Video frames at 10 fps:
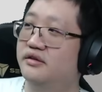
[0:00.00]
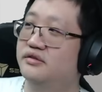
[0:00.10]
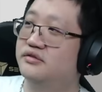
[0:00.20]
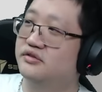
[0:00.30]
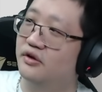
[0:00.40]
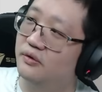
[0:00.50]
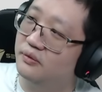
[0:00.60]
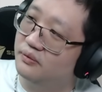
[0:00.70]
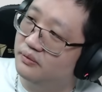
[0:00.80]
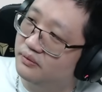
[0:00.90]

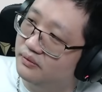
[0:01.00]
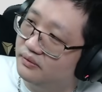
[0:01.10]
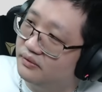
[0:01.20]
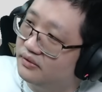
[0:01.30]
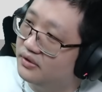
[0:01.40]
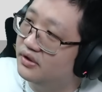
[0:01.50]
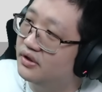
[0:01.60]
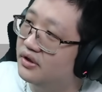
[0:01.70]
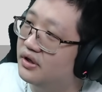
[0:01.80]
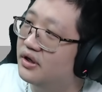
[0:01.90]
So
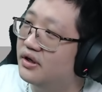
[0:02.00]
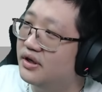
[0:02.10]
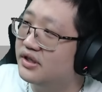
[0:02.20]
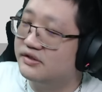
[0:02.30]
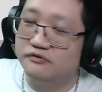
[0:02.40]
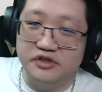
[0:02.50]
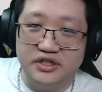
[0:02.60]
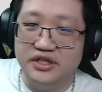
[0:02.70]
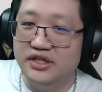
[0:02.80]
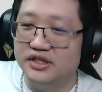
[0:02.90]
it's
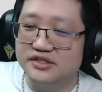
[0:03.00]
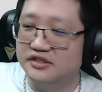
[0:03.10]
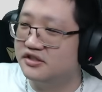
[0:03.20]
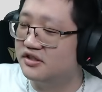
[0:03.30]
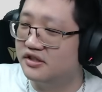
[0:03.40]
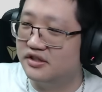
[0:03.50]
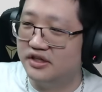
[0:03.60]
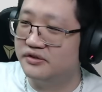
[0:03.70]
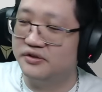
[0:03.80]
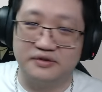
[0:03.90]
really it's such a I
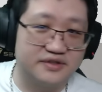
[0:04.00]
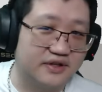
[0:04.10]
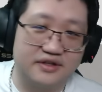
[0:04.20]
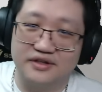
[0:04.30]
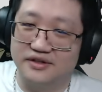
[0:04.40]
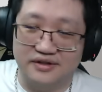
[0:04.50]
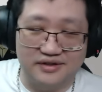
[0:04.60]
don't know, it's like a